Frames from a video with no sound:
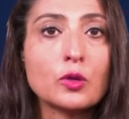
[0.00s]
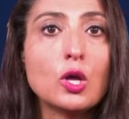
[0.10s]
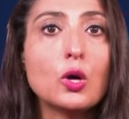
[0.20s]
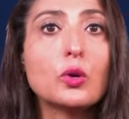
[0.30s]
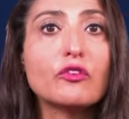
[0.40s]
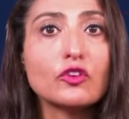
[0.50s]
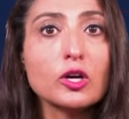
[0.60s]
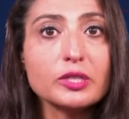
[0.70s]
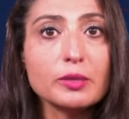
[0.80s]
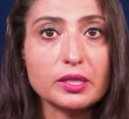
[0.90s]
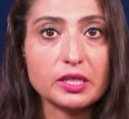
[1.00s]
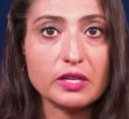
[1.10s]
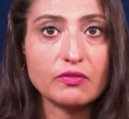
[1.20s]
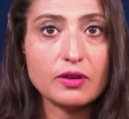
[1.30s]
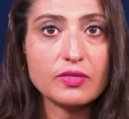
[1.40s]
We firmly believe
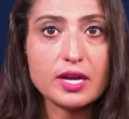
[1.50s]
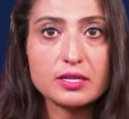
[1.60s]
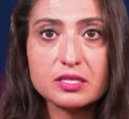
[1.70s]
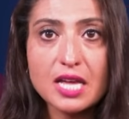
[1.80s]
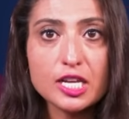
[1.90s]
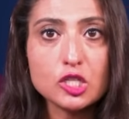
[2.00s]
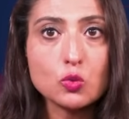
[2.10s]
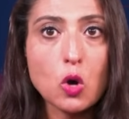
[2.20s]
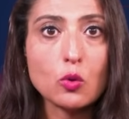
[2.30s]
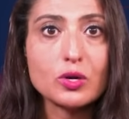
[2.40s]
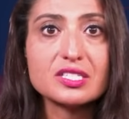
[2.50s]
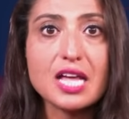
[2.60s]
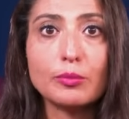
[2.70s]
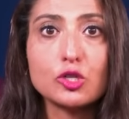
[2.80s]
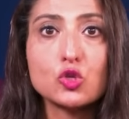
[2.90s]
that a status quo
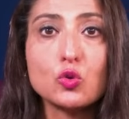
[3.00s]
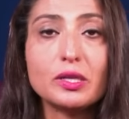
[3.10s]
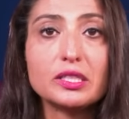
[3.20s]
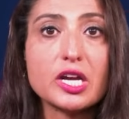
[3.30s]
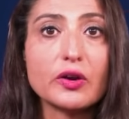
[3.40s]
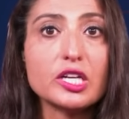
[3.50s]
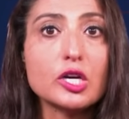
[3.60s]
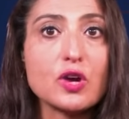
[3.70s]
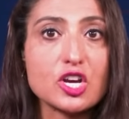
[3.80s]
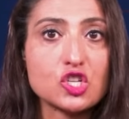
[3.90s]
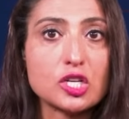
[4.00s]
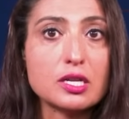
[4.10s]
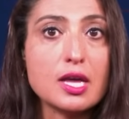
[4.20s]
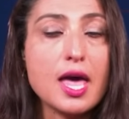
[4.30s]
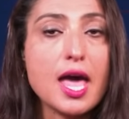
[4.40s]
established through military aggression
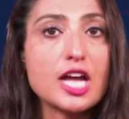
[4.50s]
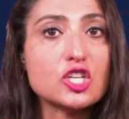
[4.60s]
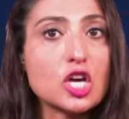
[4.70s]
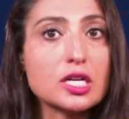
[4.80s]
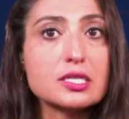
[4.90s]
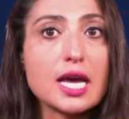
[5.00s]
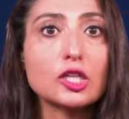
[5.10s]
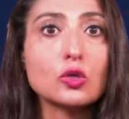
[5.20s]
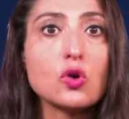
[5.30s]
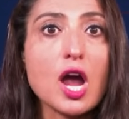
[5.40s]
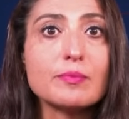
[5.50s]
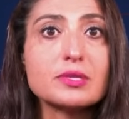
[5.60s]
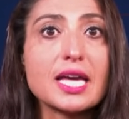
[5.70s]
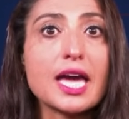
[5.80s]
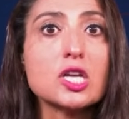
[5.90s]
and genocidal crimes
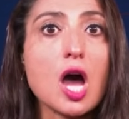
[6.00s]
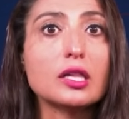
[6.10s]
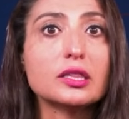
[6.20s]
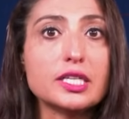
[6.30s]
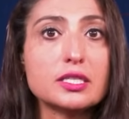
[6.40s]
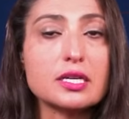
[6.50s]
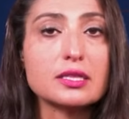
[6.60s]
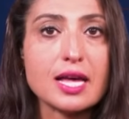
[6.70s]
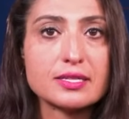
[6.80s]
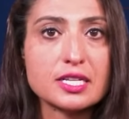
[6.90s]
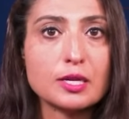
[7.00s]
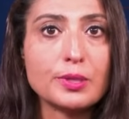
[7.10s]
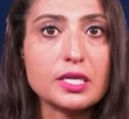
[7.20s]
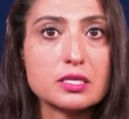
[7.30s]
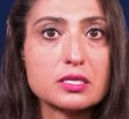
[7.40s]
cannot lead to lasting
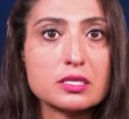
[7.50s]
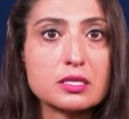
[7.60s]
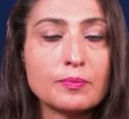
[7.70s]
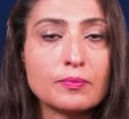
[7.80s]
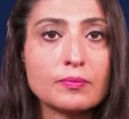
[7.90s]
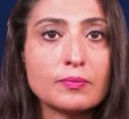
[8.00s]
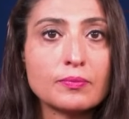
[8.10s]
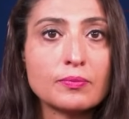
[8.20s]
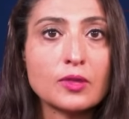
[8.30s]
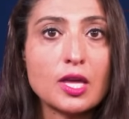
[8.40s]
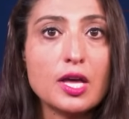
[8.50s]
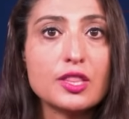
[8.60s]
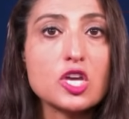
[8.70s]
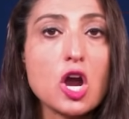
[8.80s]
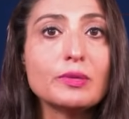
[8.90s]
peace.
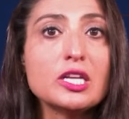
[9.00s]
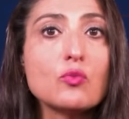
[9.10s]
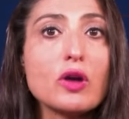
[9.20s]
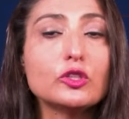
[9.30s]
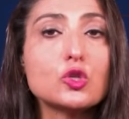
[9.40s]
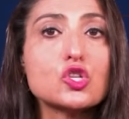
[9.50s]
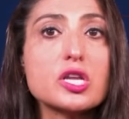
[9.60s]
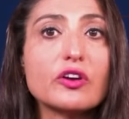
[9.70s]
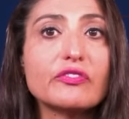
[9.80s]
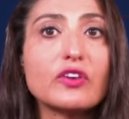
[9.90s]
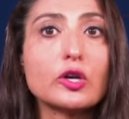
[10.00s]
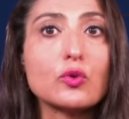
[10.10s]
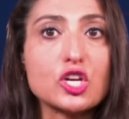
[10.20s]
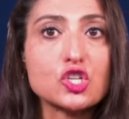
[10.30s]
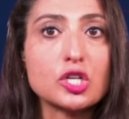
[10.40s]
The Armenian Revolutionary
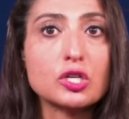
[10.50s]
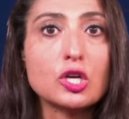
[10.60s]
Federation